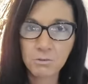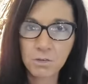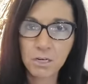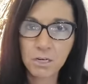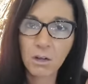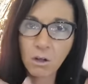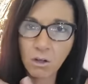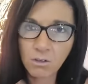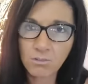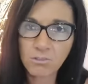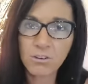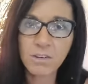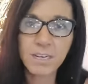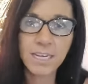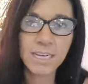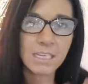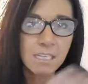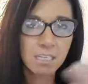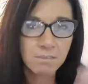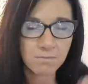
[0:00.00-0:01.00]
You want to
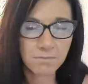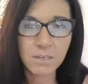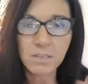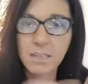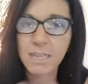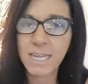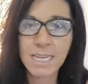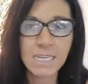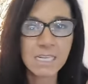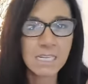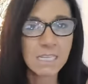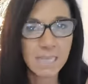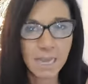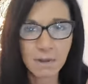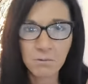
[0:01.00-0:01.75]
alternate different things.